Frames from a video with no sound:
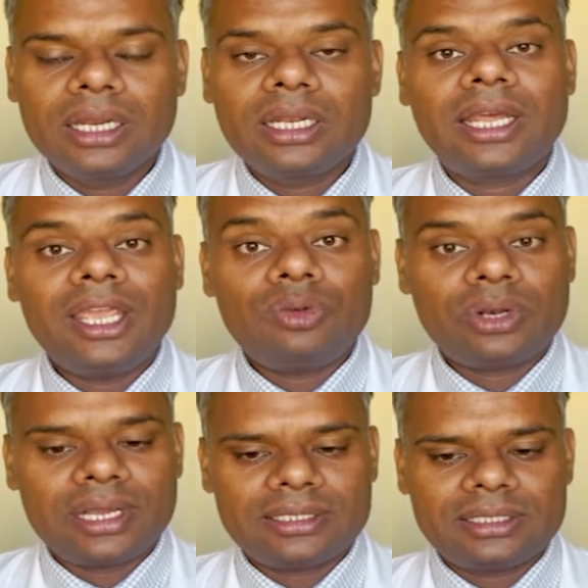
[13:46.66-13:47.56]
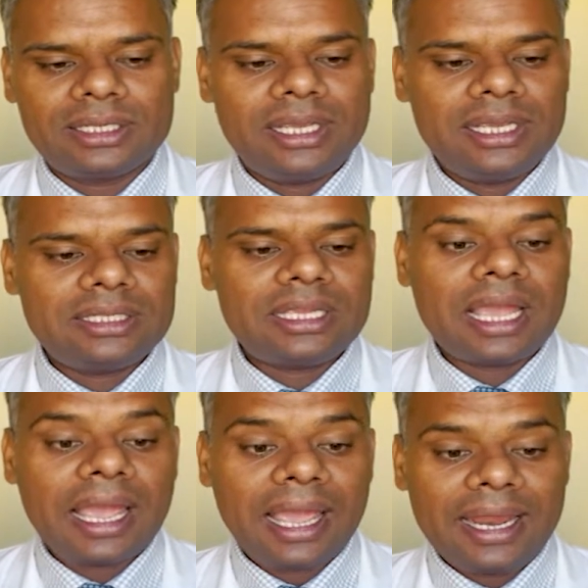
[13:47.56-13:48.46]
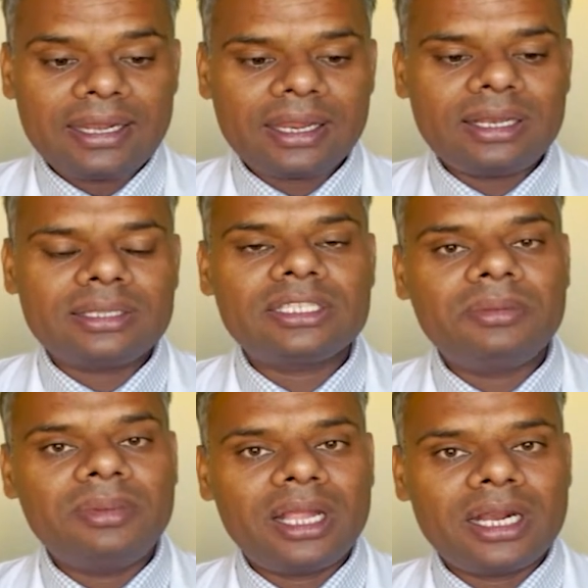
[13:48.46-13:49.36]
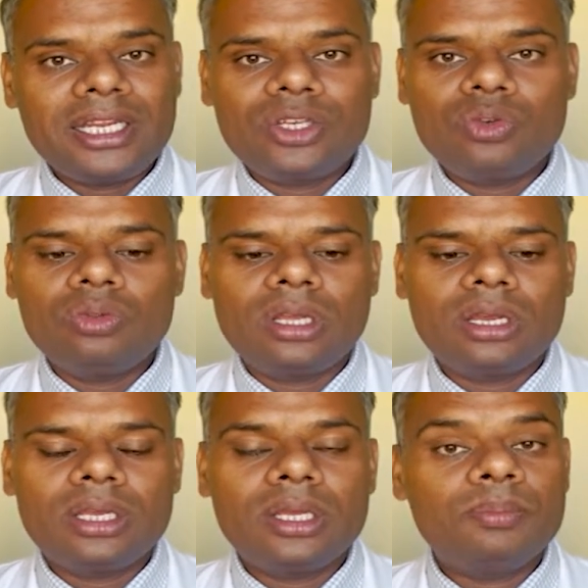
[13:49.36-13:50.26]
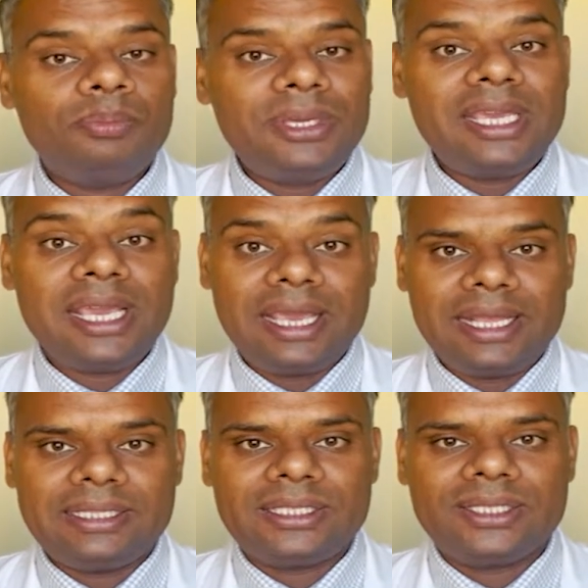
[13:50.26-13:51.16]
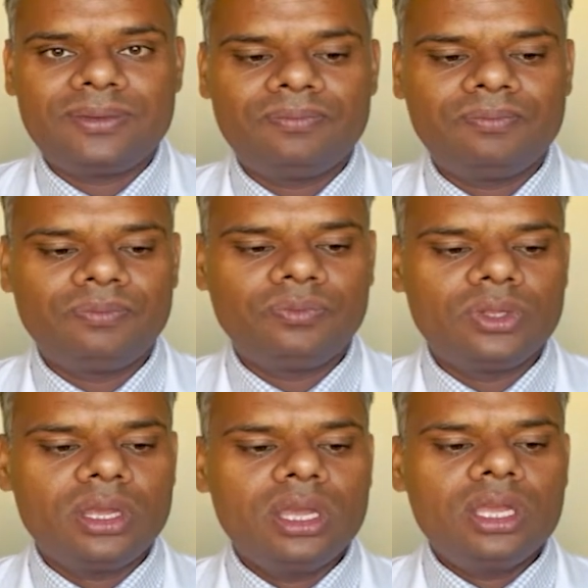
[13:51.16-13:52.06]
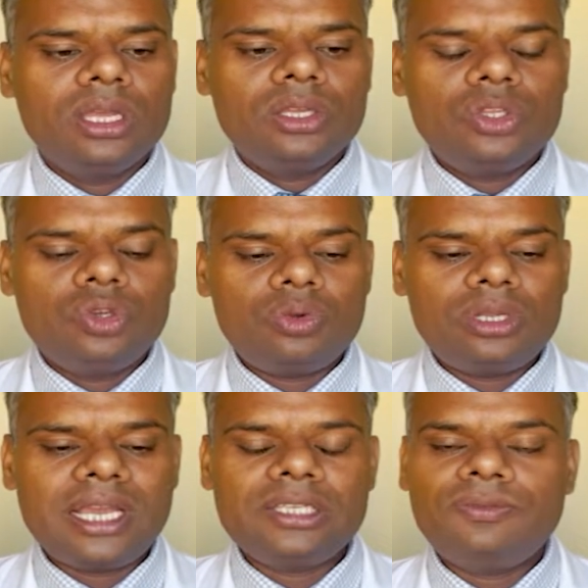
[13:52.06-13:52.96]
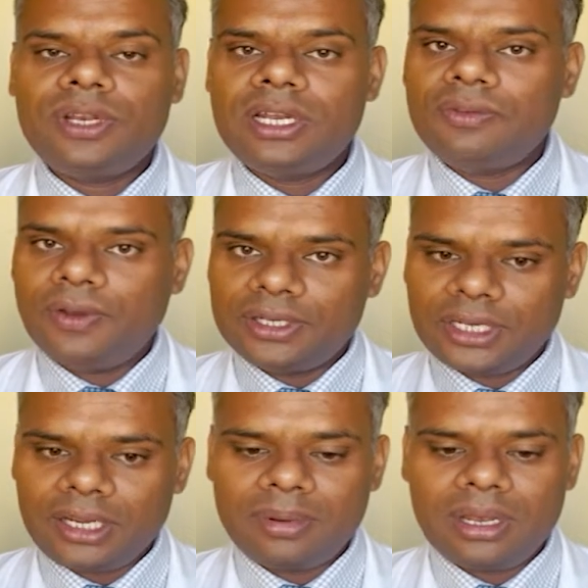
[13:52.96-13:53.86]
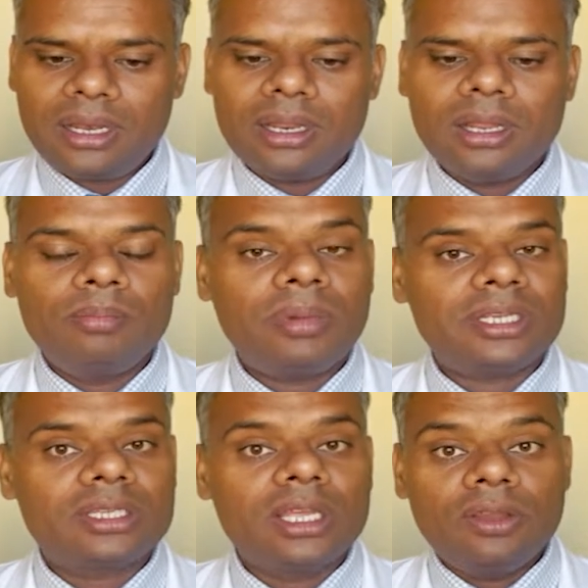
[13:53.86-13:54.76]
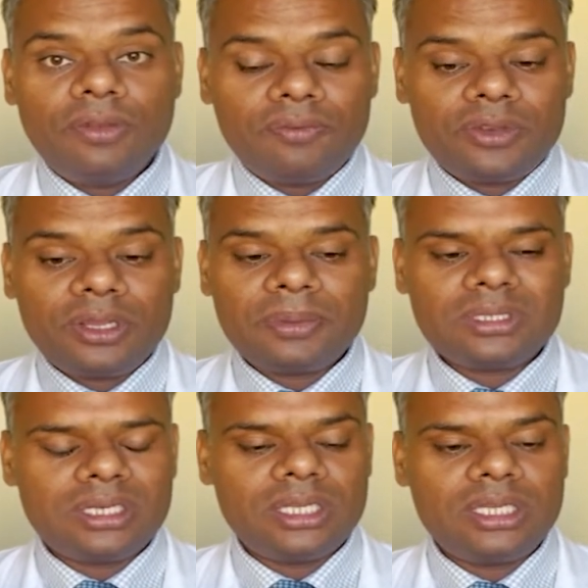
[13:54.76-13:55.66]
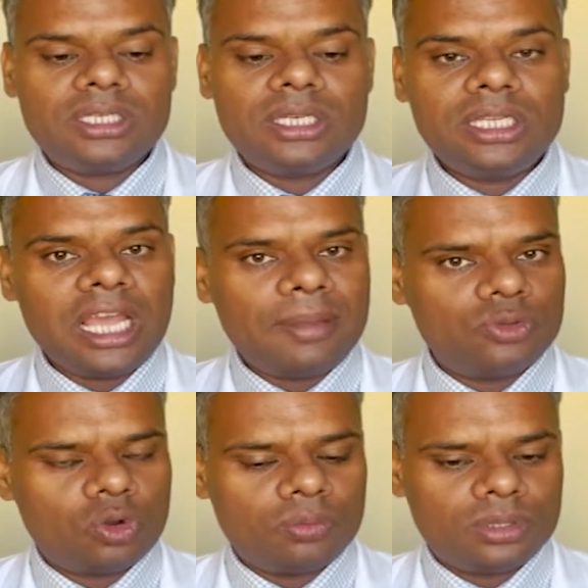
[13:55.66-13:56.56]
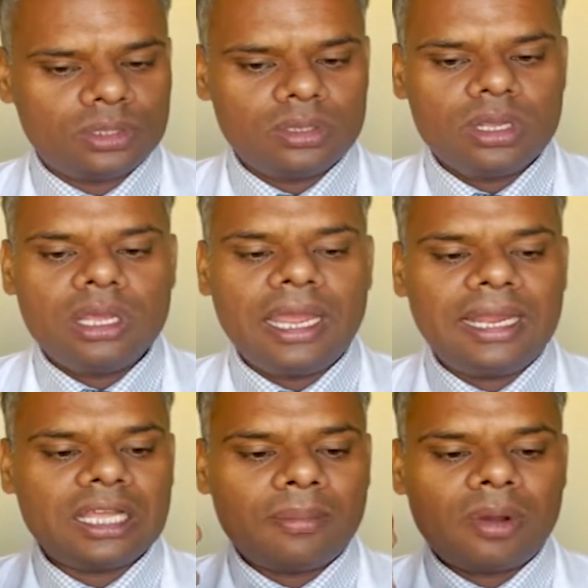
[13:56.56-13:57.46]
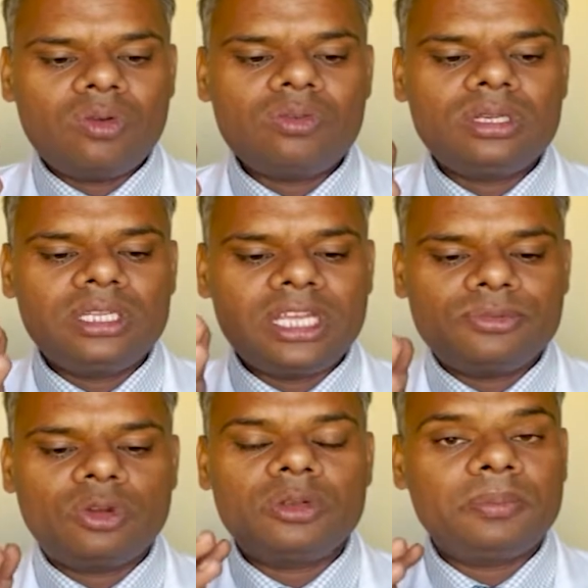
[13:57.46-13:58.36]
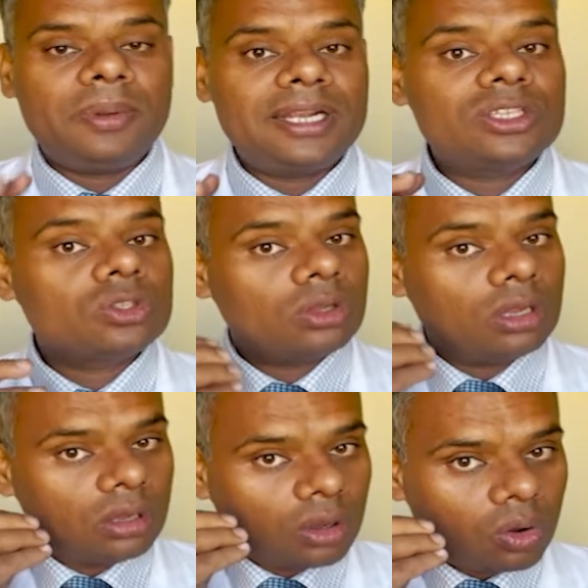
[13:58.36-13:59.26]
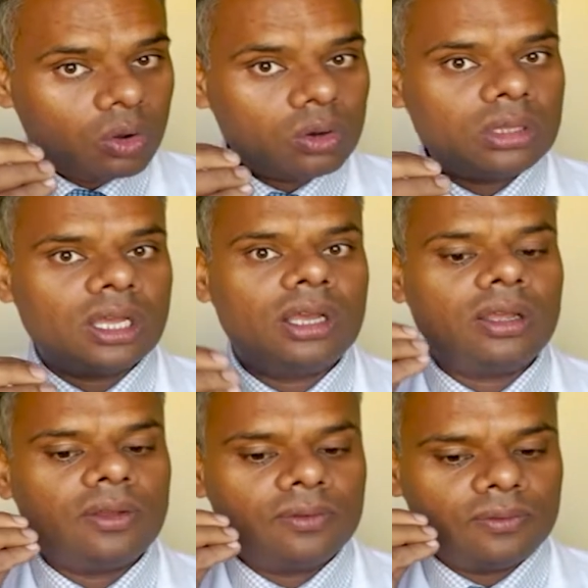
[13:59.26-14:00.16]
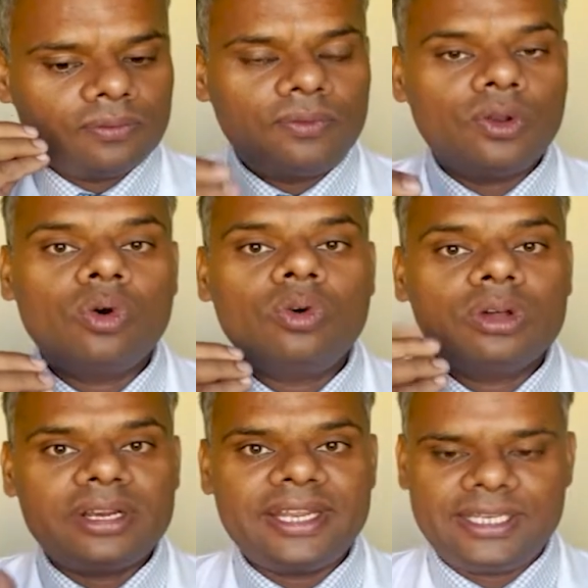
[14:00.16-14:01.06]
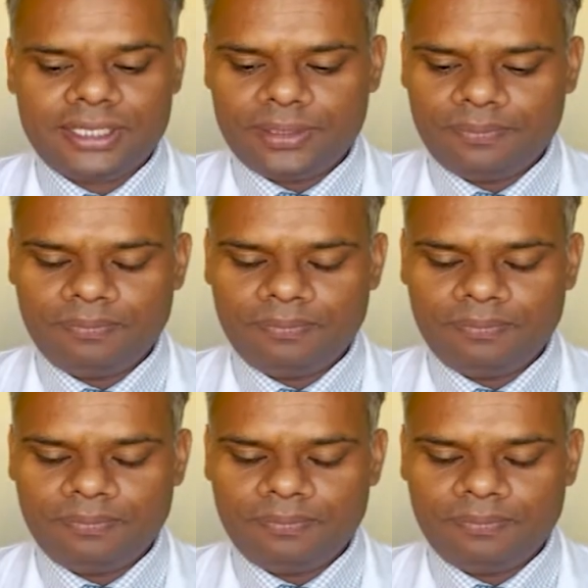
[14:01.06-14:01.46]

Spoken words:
diatrast is handled similarly to the PAH. Urea is freely filterable, but 50% is reabsorbed, and the amount reabsorbed depends on the flow rate.